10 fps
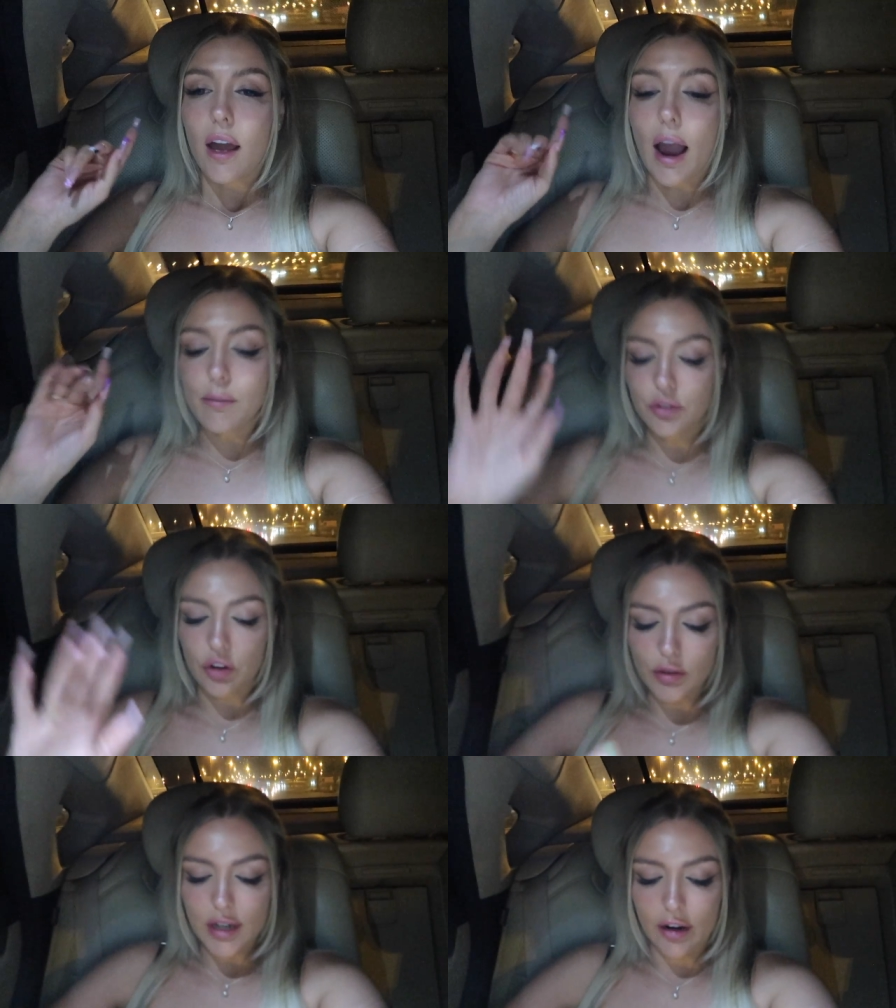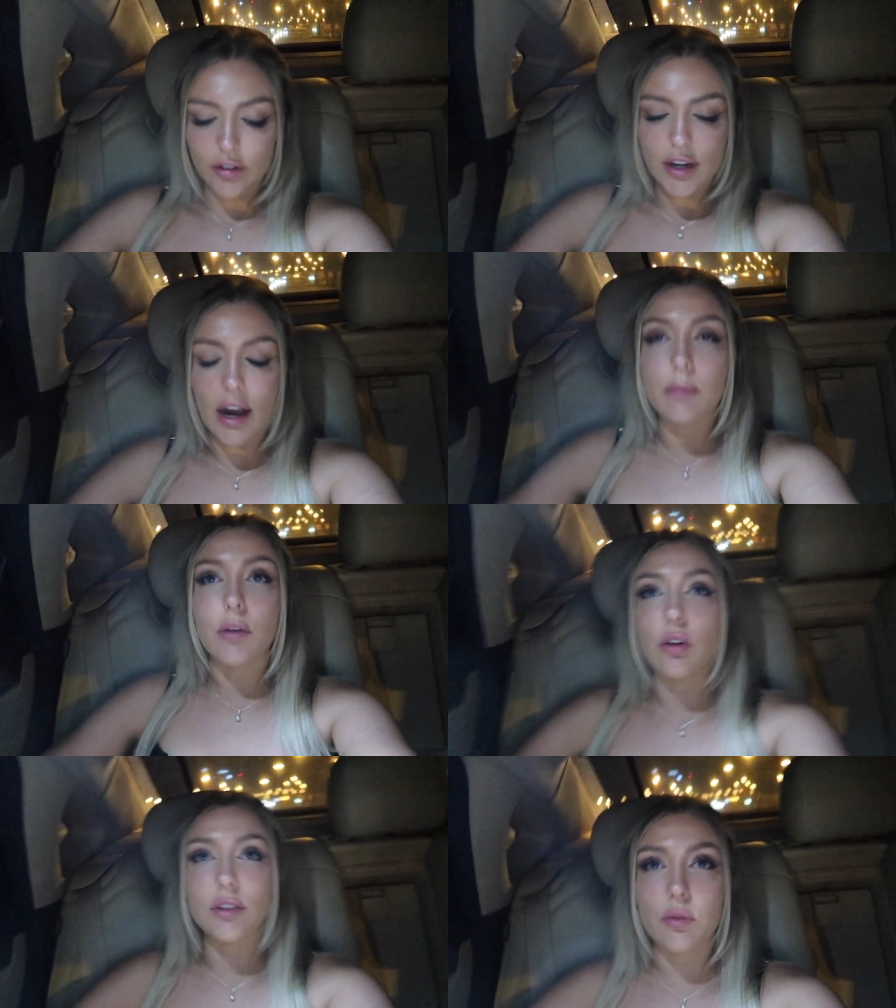I'm so tight on time
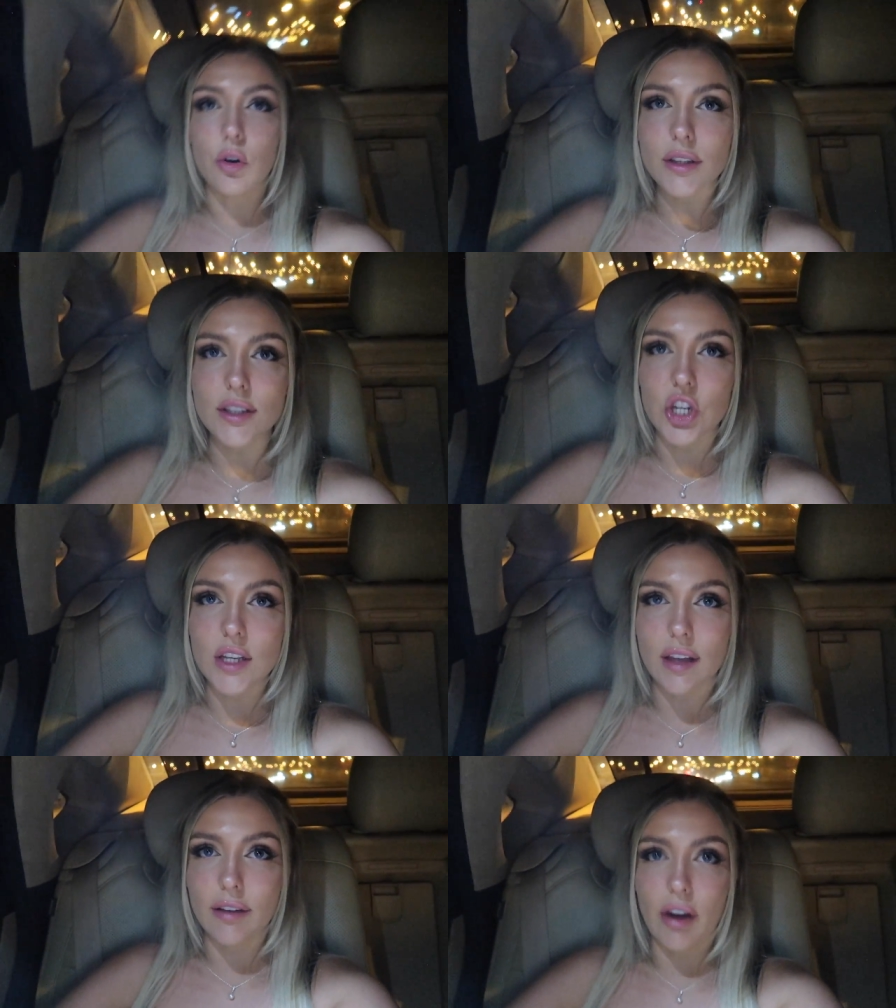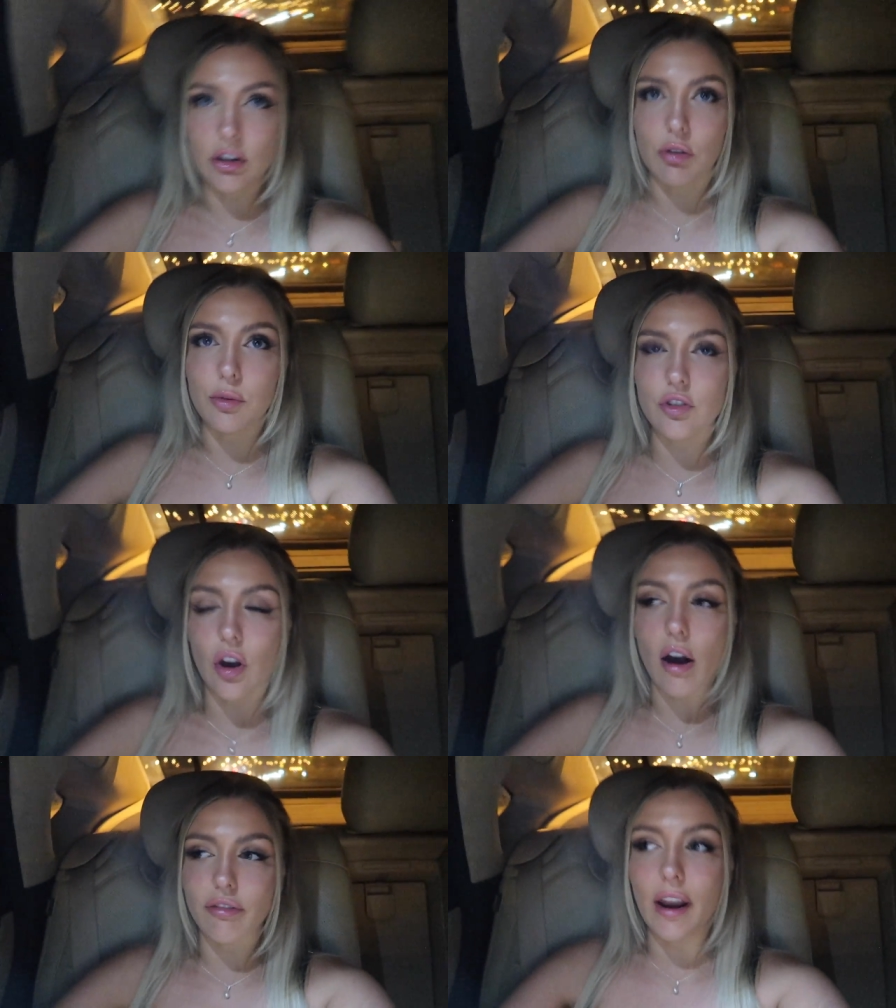though, because I'm going to Cheesecake Factory, which is
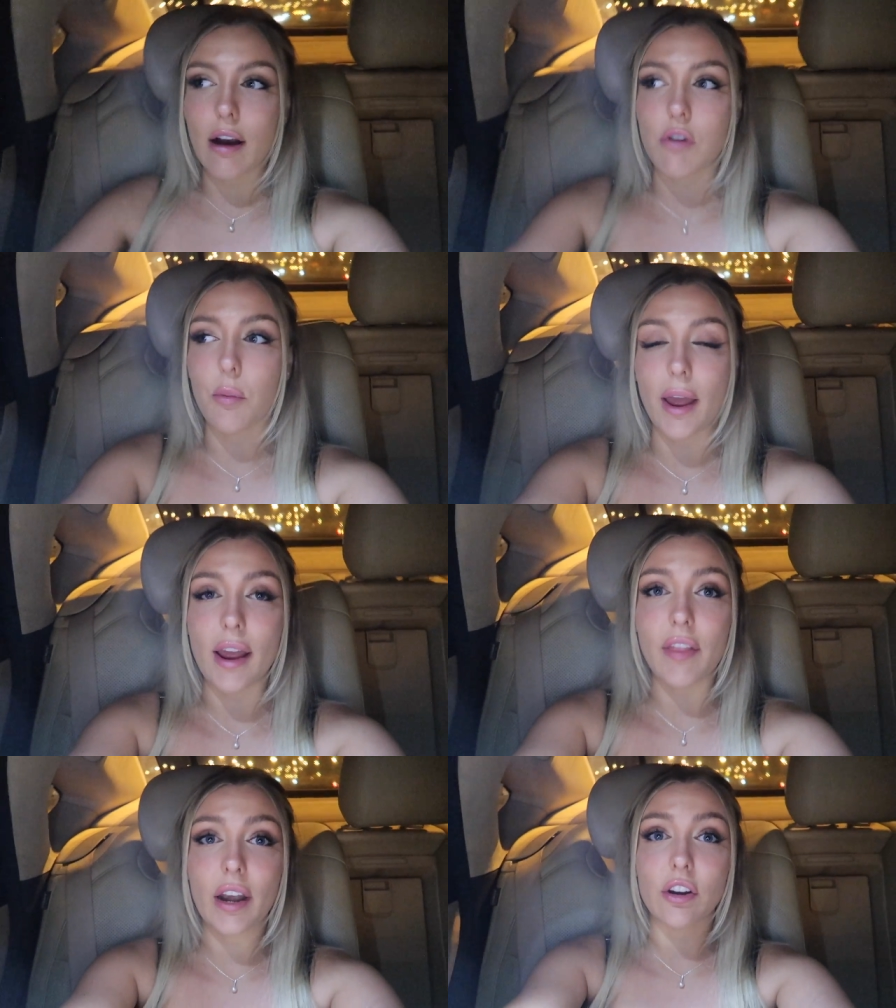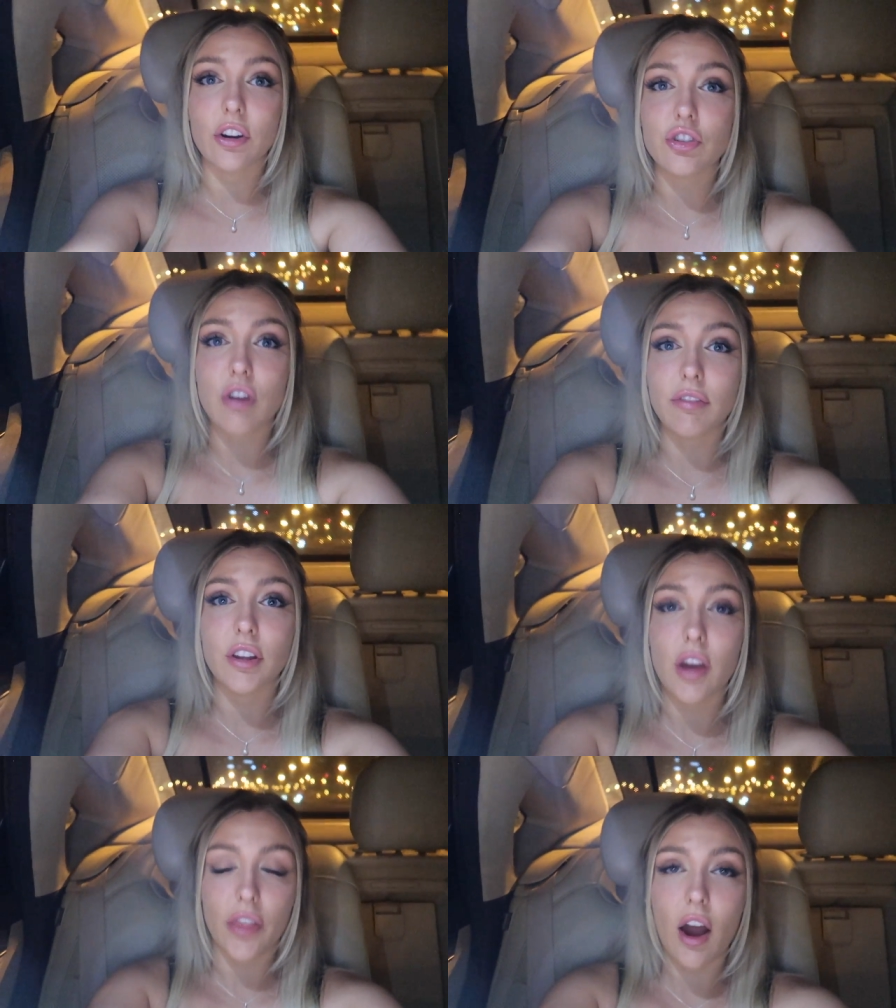half an hour away, and then I gotta travel
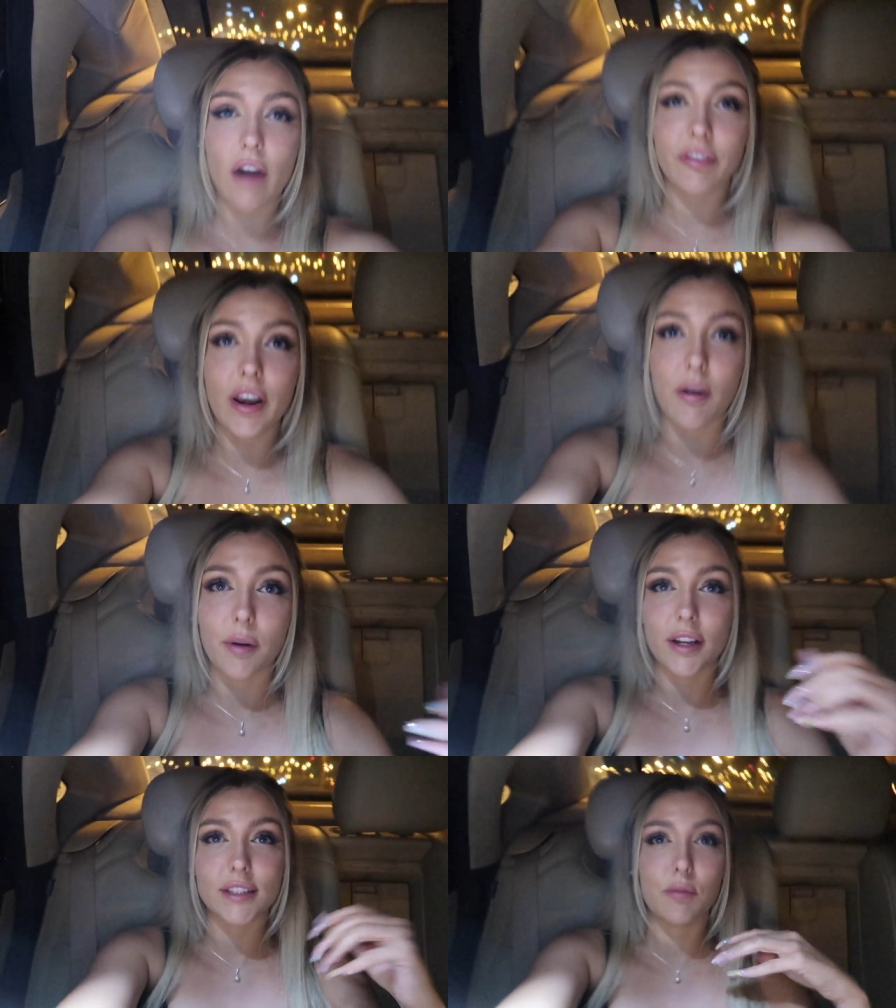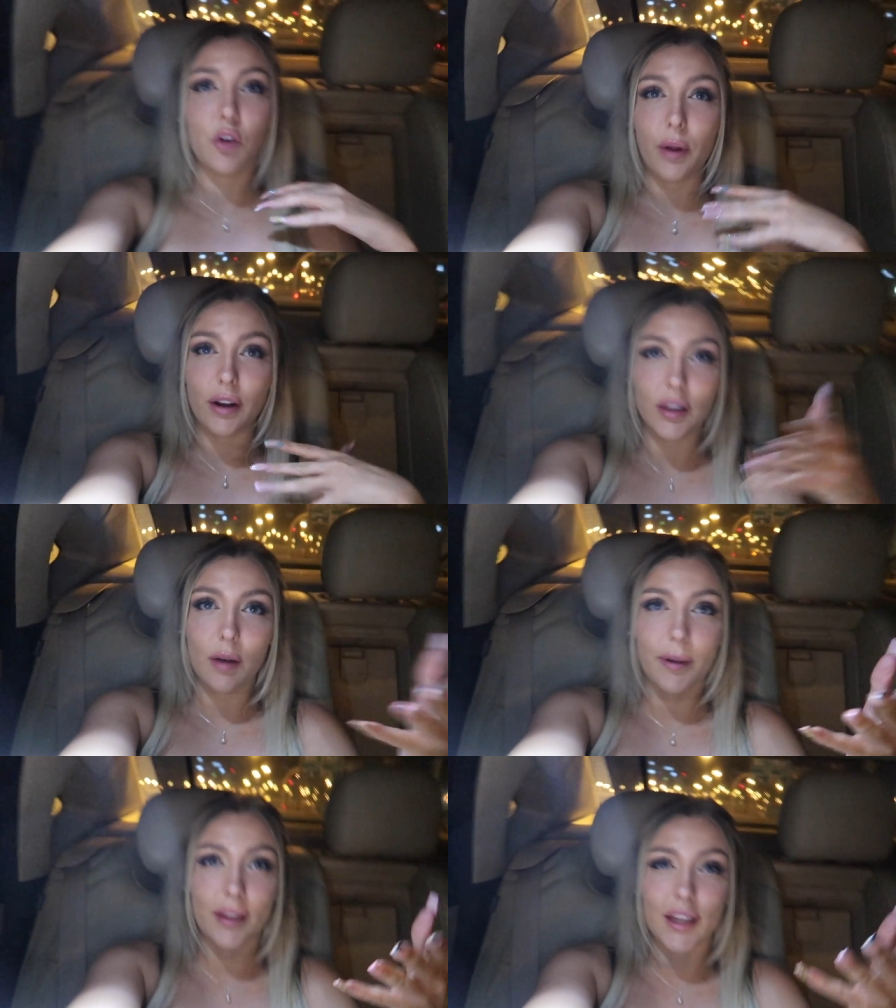another half an hour because I'm going
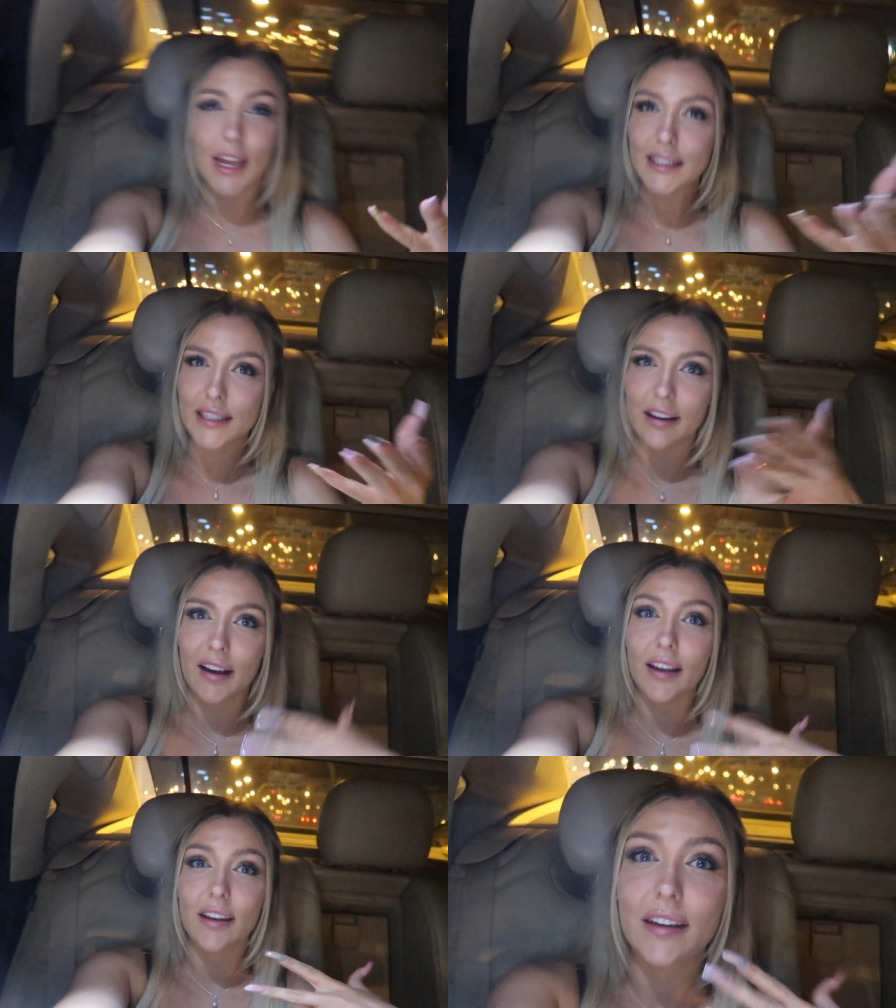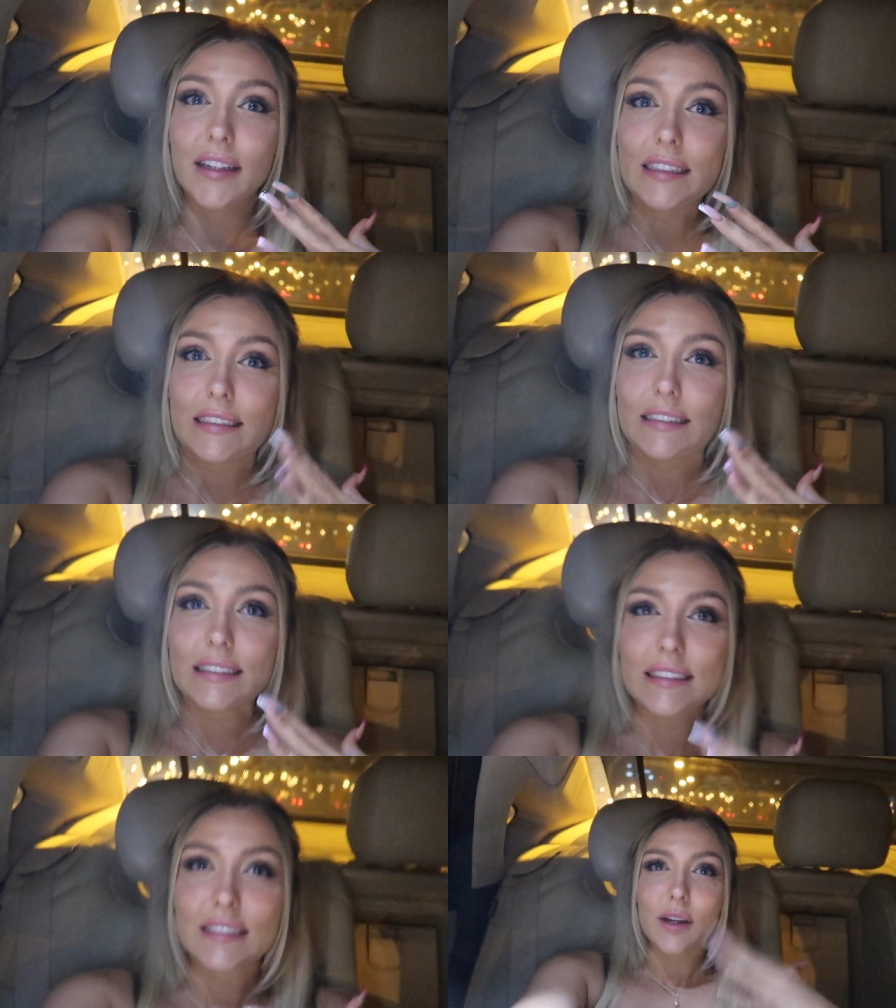clubbing again tonight.
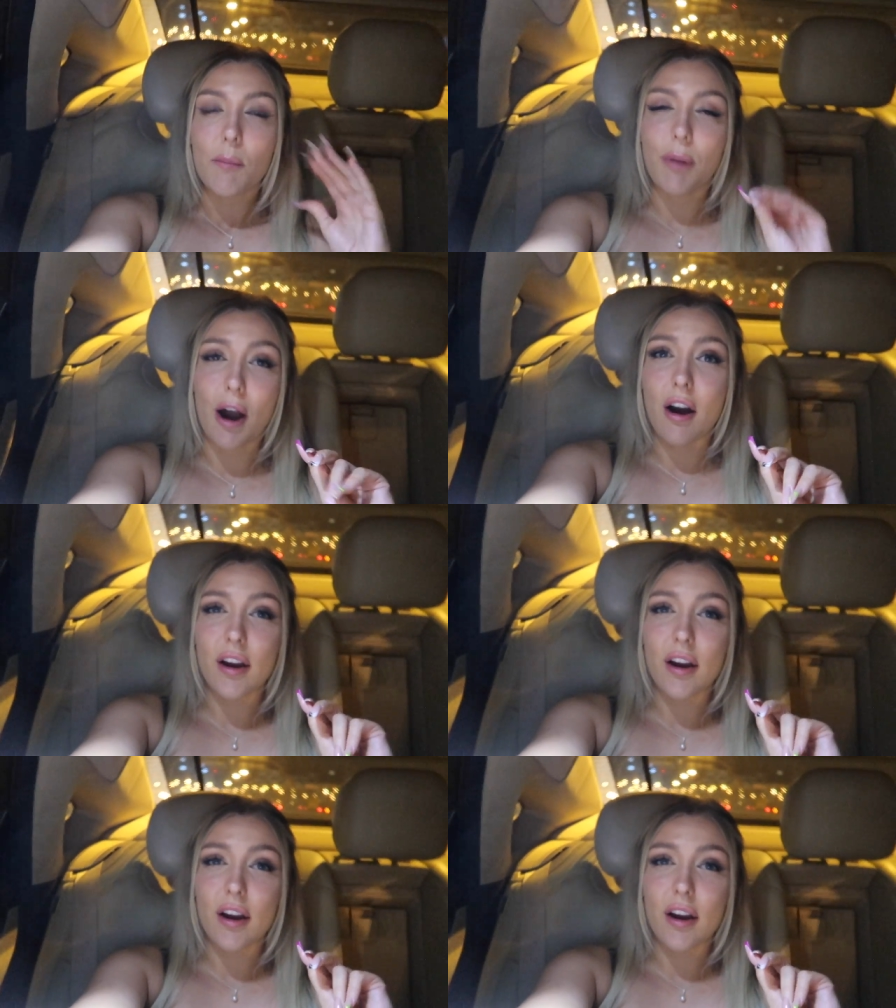But